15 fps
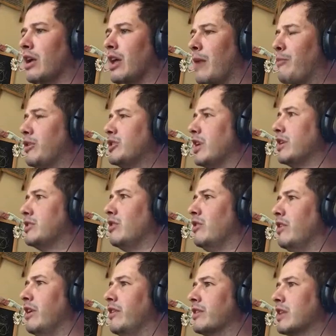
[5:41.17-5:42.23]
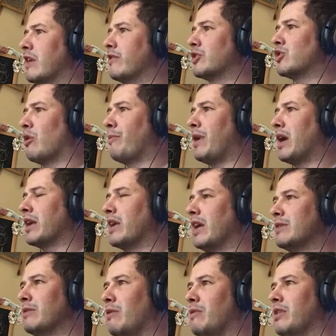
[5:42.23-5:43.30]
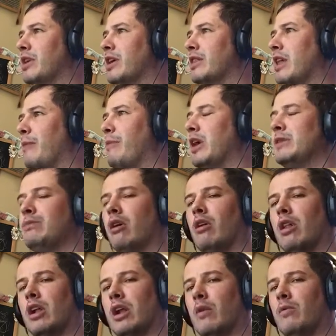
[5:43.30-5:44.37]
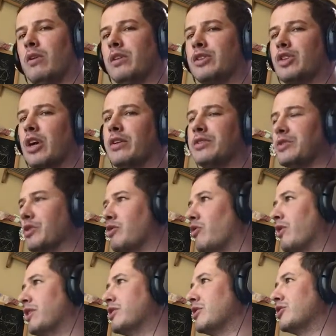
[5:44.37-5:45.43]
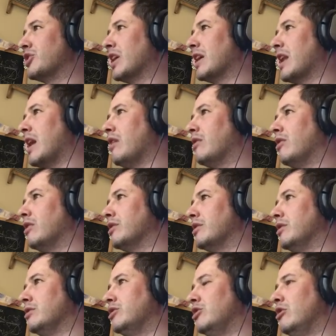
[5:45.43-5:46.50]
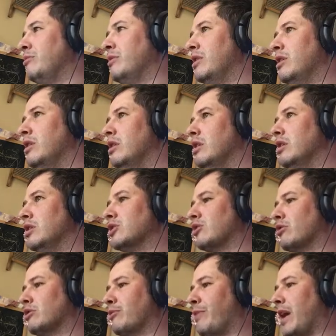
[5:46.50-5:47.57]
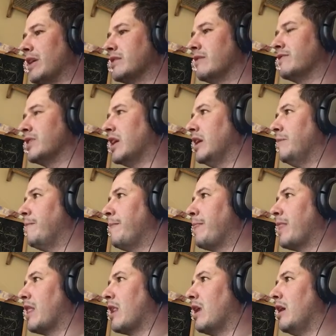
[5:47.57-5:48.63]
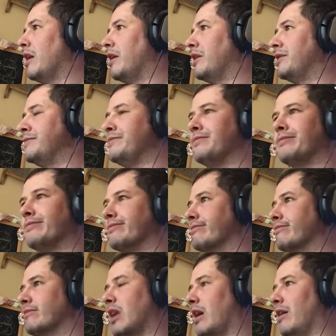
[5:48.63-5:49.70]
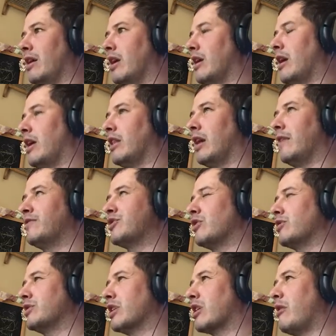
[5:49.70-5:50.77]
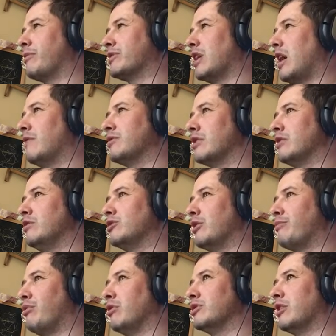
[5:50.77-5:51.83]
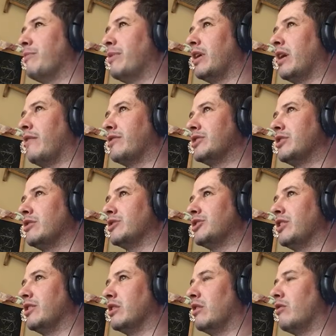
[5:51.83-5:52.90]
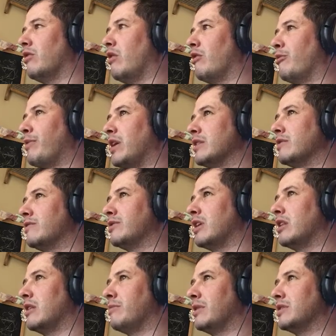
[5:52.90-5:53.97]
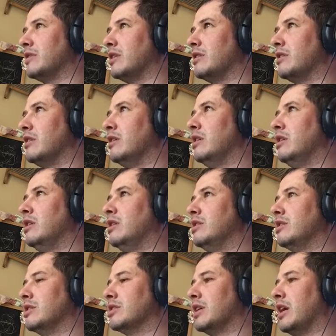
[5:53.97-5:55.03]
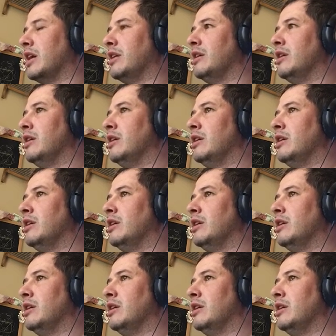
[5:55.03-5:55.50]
I appreciate you tuning in. This is kind of a short podcast. But I wanted to get that baseball. I wanted to try this recording, so check it out on YouTube. Search The Positive Side. I've searched it a couple times. It usually pulls up me. Obviously, you'll see the logo of The Positive Side that my son designed.